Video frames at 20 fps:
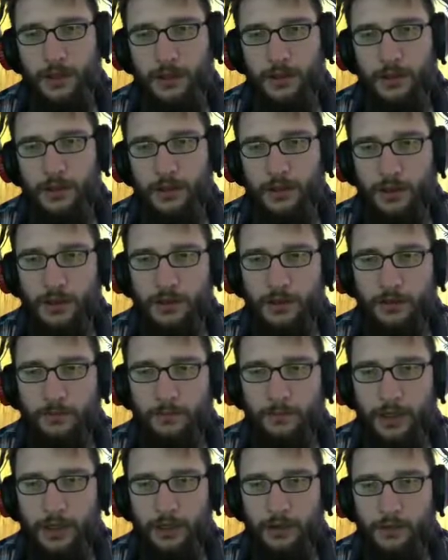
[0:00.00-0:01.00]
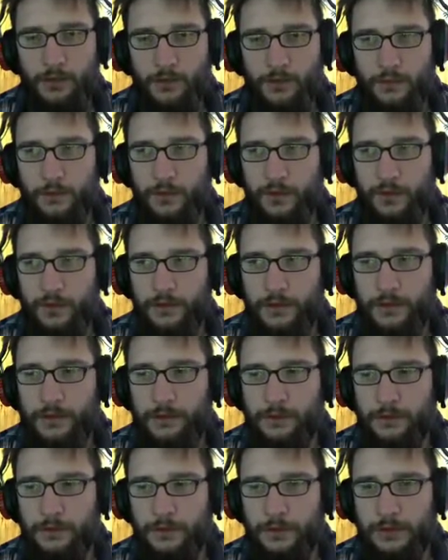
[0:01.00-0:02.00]
And back to the
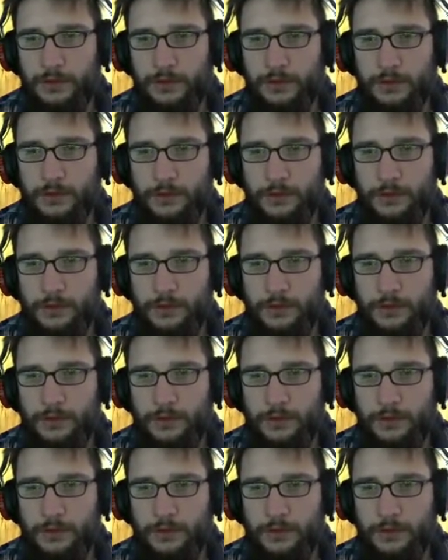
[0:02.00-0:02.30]
south